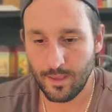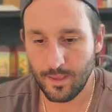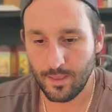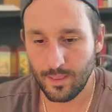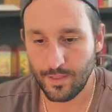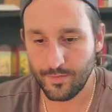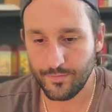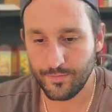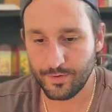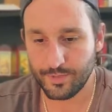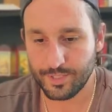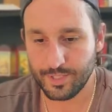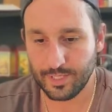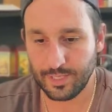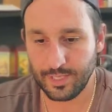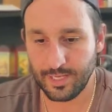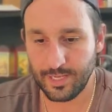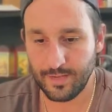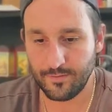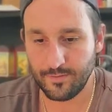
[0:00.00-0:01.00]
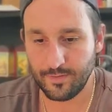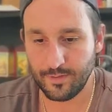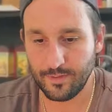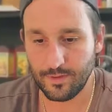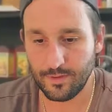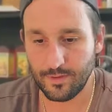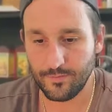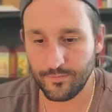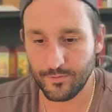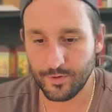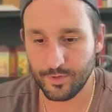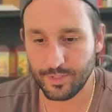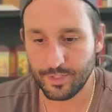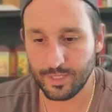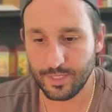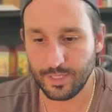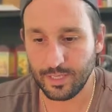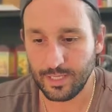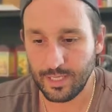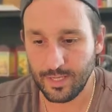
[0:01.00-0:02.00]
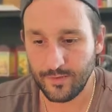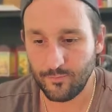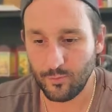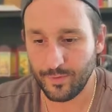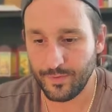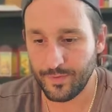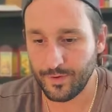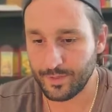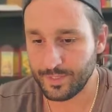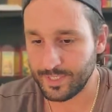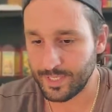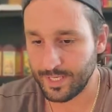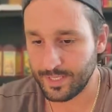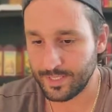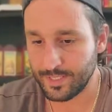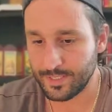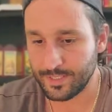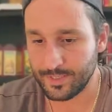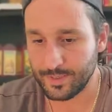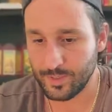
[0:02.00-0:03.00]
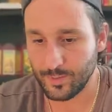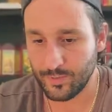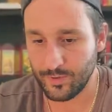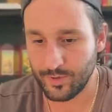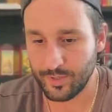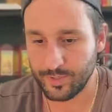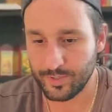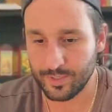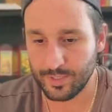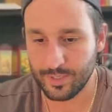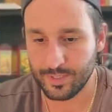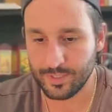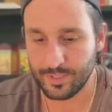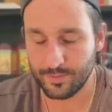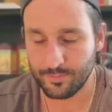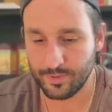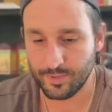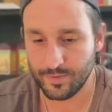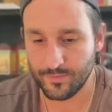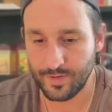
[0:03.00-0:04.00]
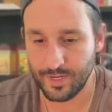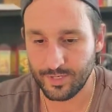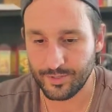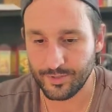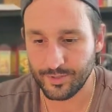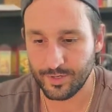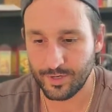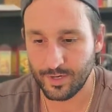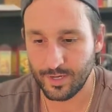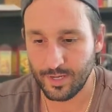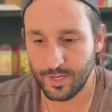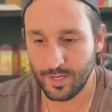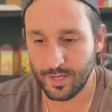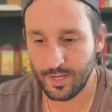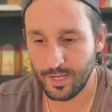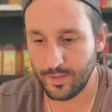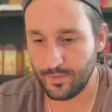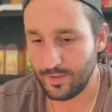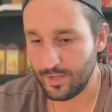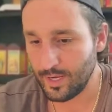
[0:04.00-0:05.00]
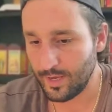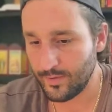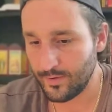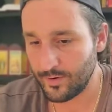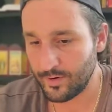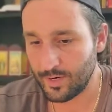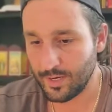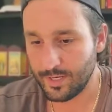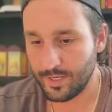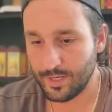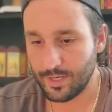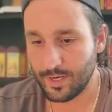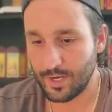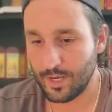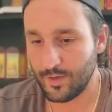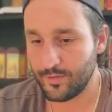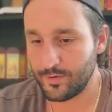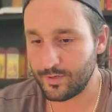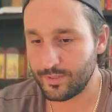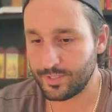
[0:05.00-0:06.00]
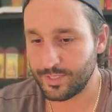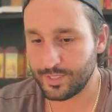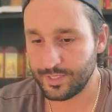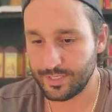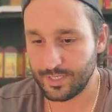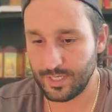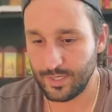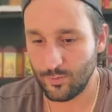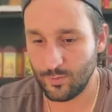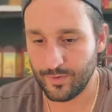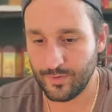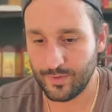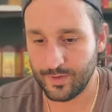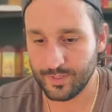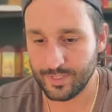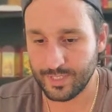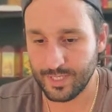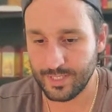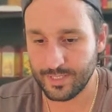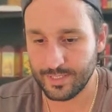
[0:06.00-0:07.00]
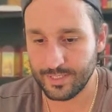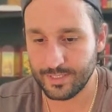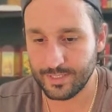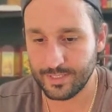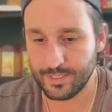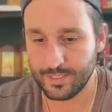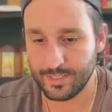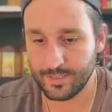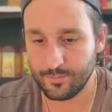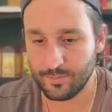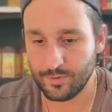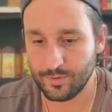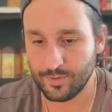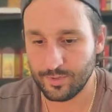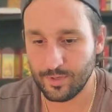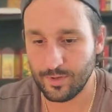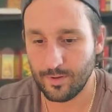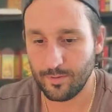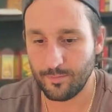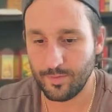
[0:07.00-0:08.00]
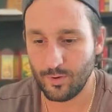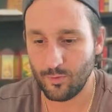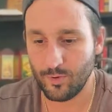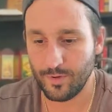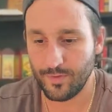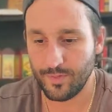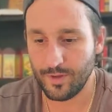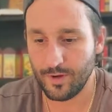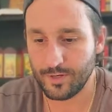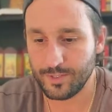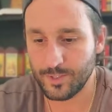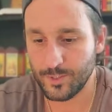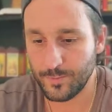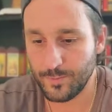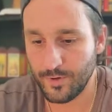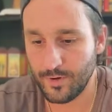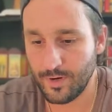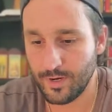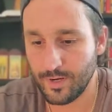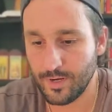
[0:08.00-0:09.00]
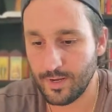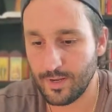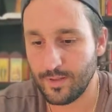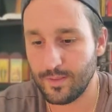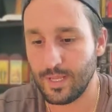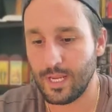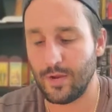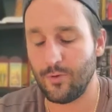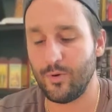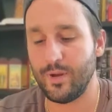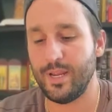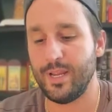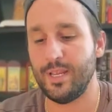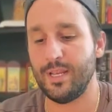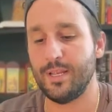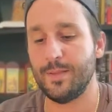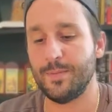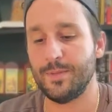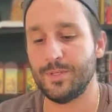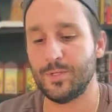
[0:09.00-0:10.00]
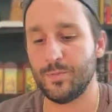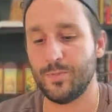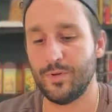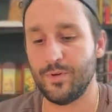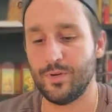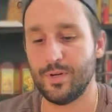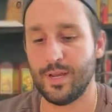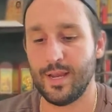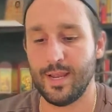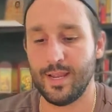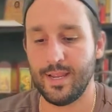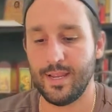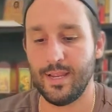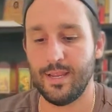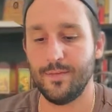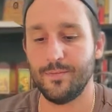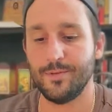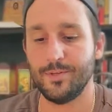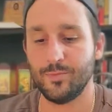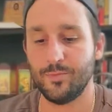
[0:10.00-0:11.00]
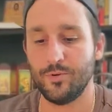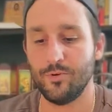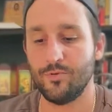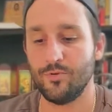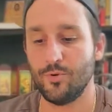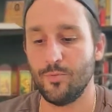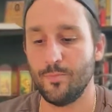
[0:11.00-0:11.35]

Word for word: The first the first cleave with their senses and spirits to the symbols of nature, and the other others see with their senses the symbols, but with their spirit they read in the spirit, i.e., the spiritual